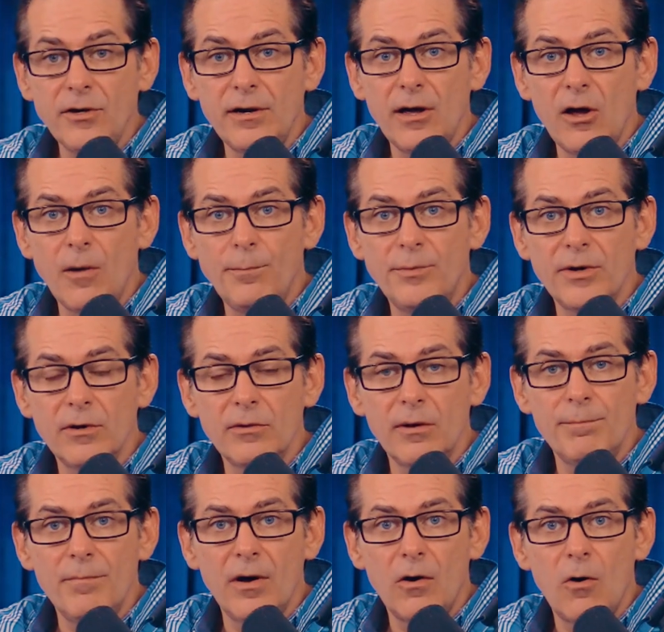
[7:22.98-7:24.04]
going to help the
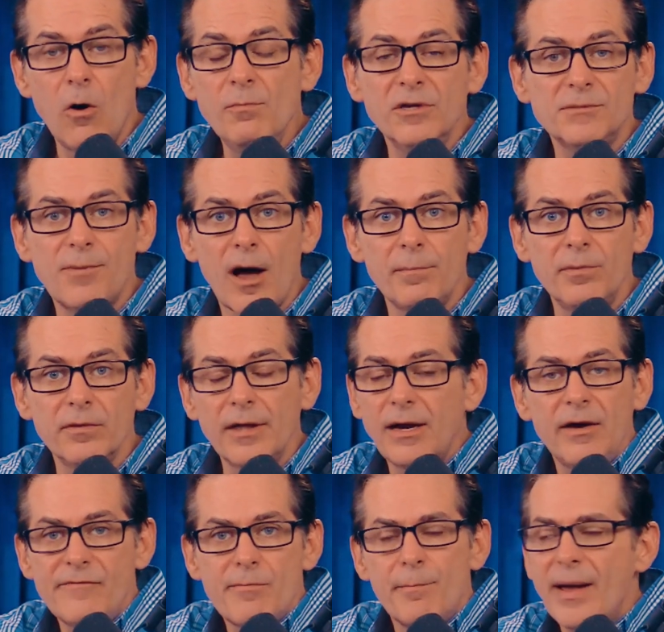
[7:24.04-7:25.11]
homeless population?
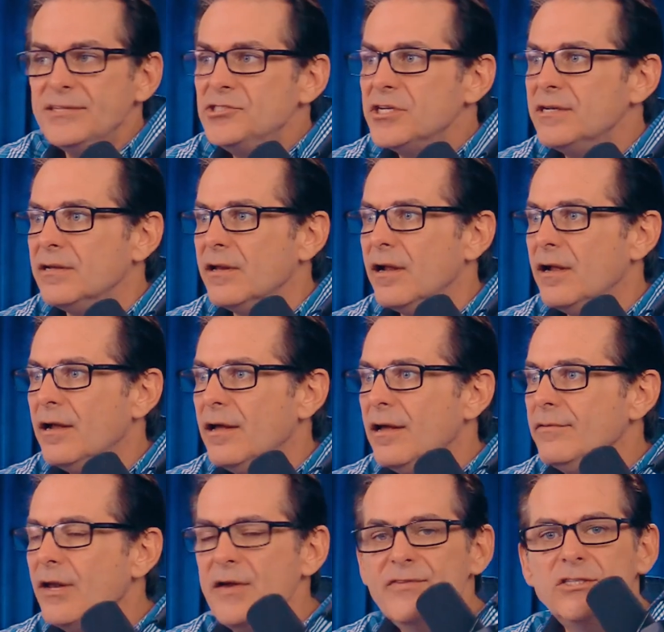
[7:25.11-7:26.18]
They
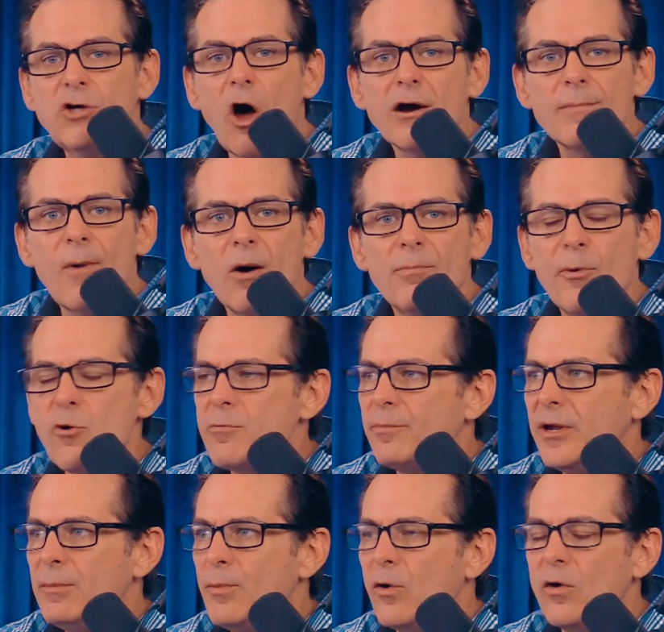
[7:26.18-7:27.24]
didn't even talk about poor
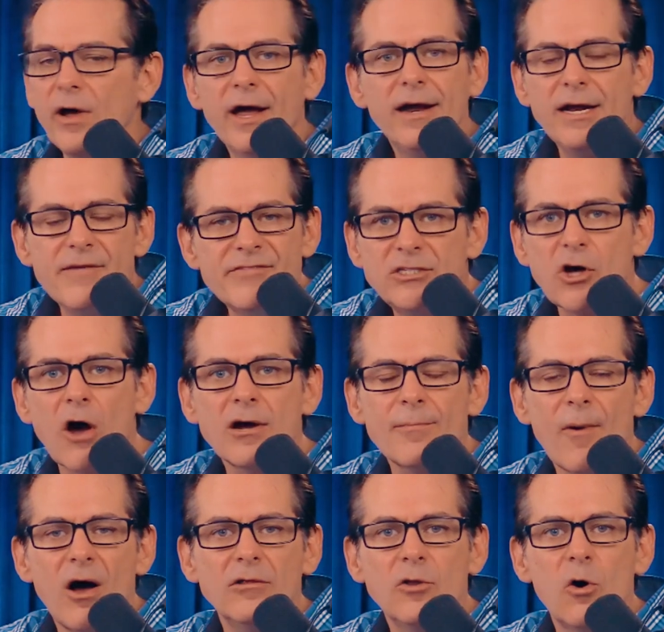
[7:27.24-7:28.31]
people. They didn't even talk
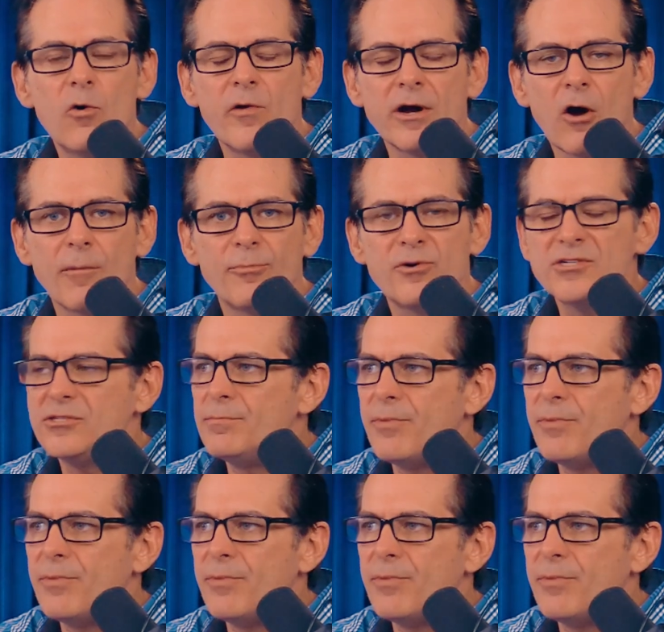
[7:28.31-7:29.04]
about lowering our prison